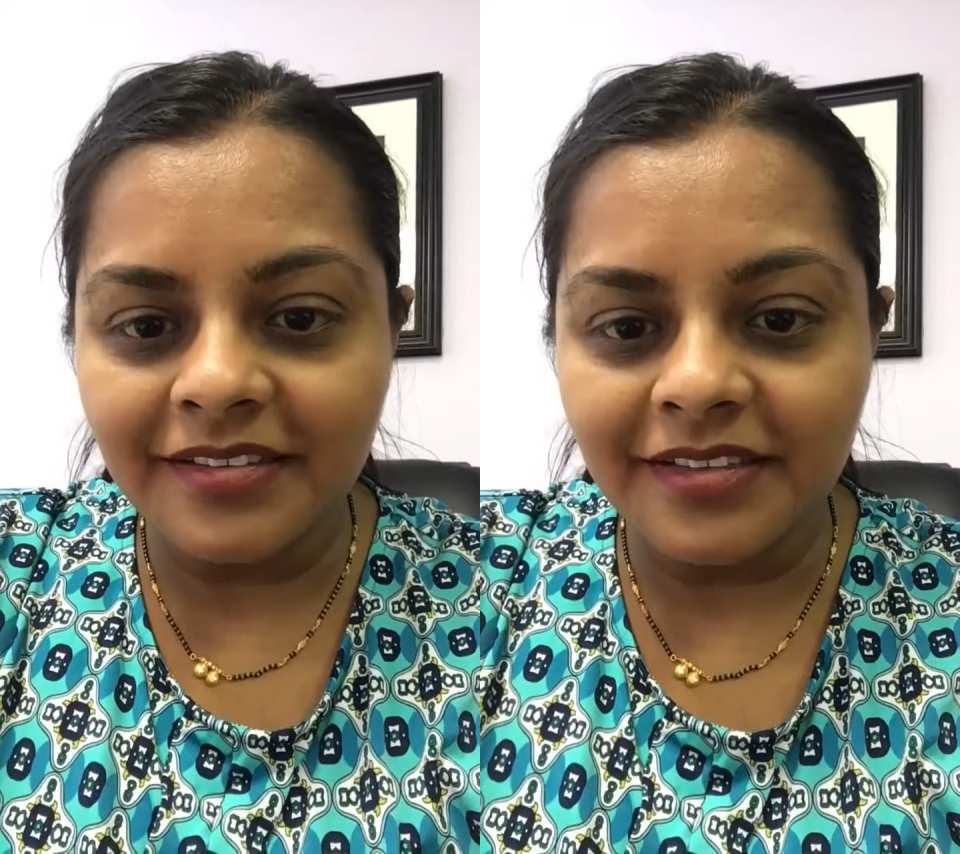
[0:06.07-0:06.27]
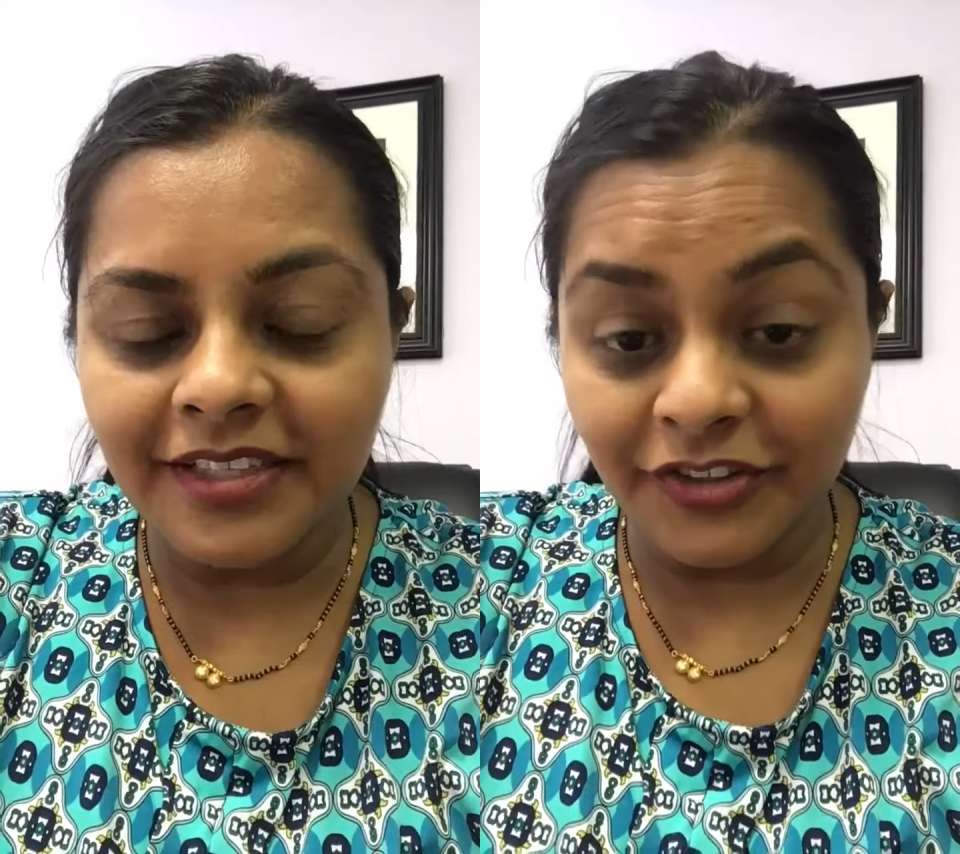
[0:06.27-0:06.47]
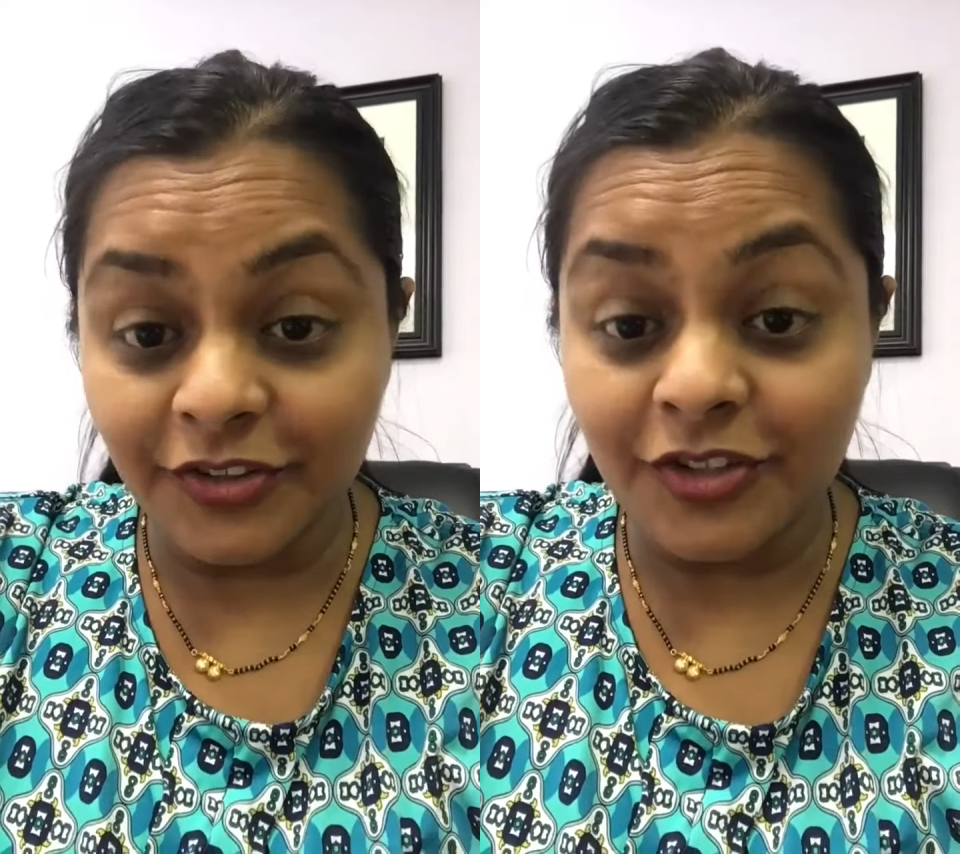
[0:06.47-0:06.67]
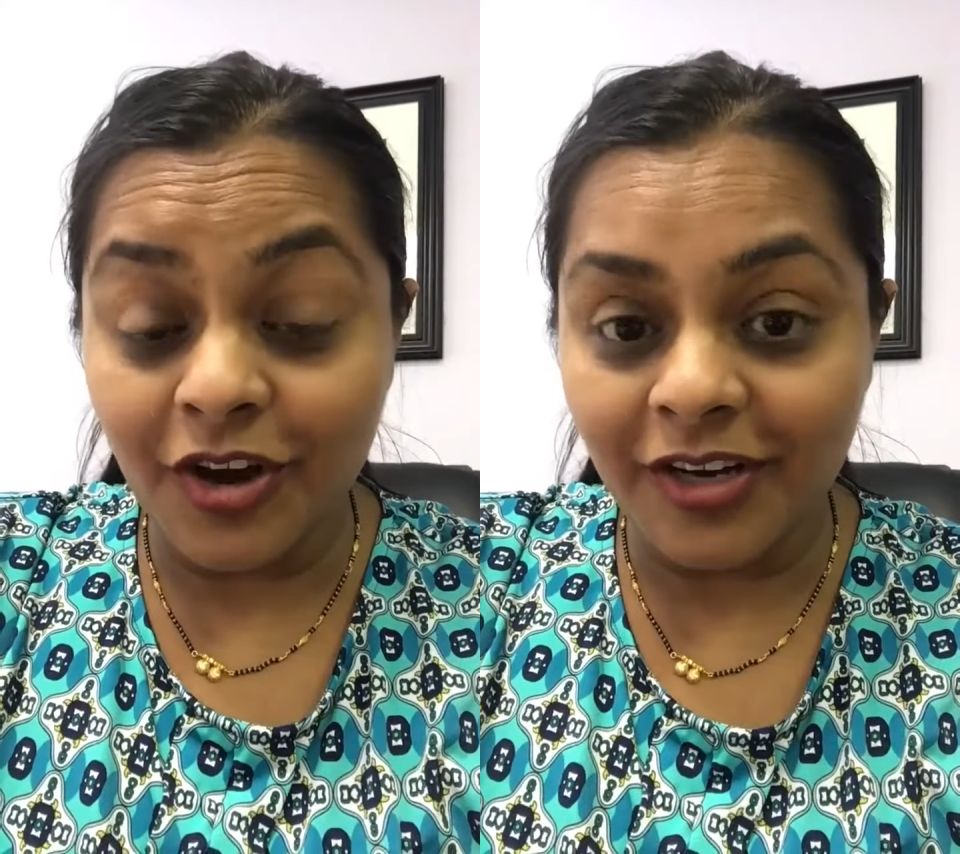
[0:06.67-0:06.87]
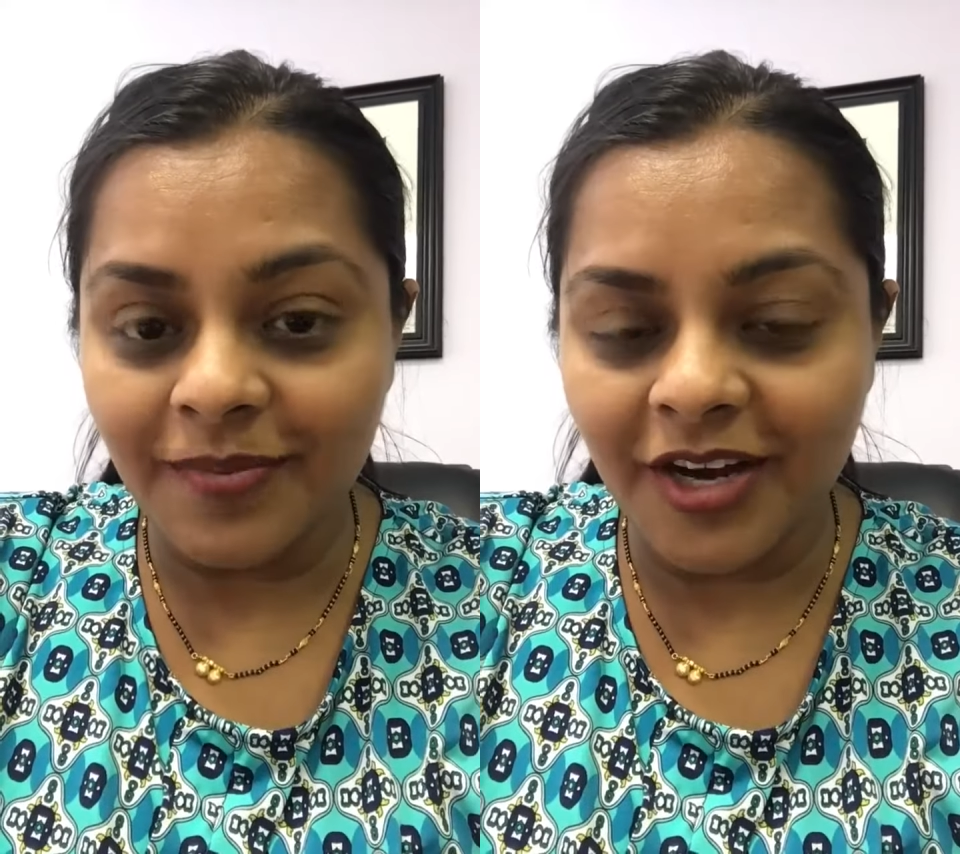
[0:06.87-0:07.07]
here to
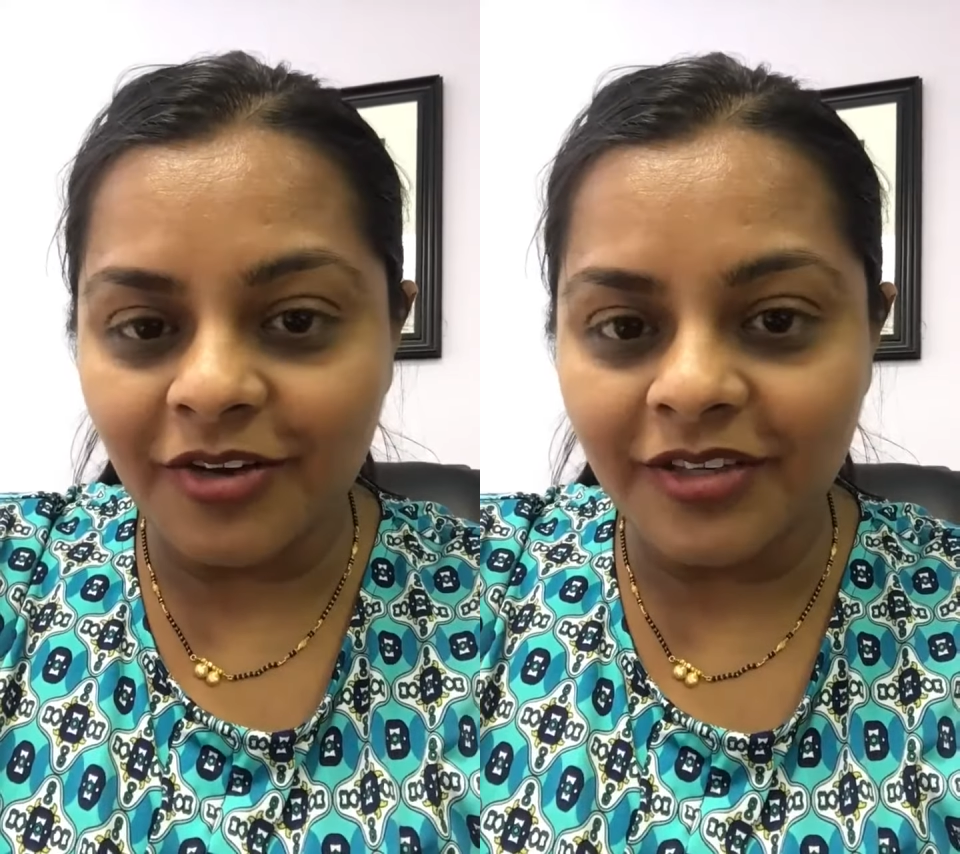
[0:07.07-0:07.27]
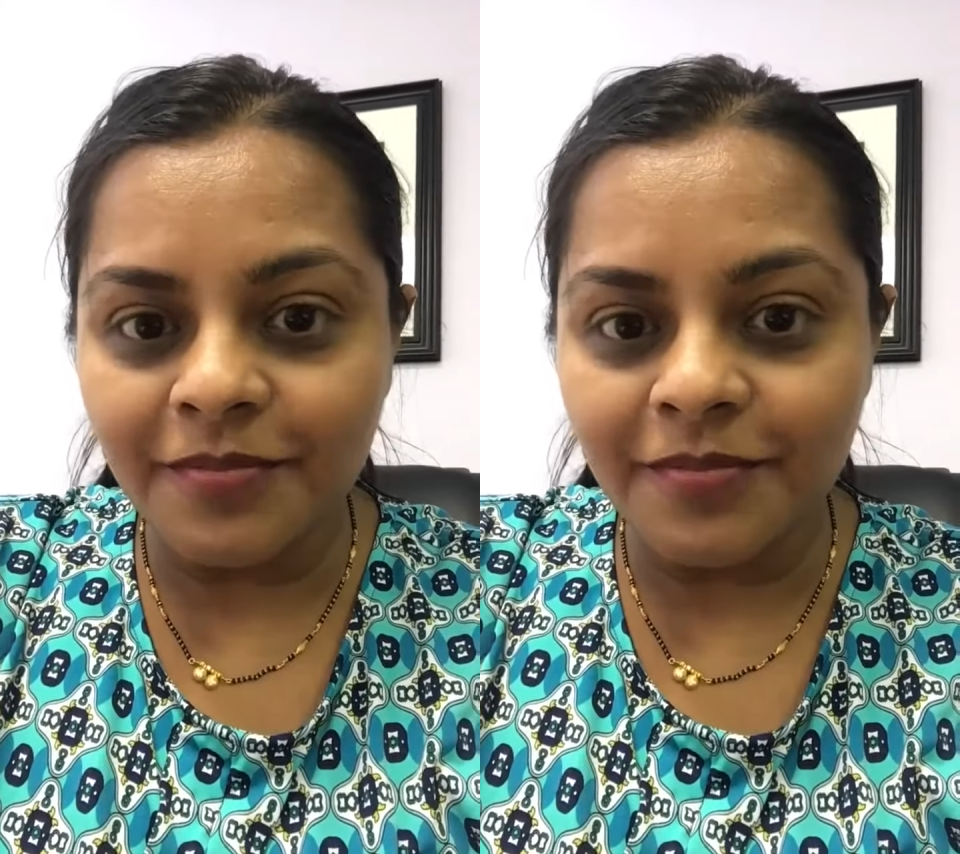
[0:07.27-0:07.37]
talk about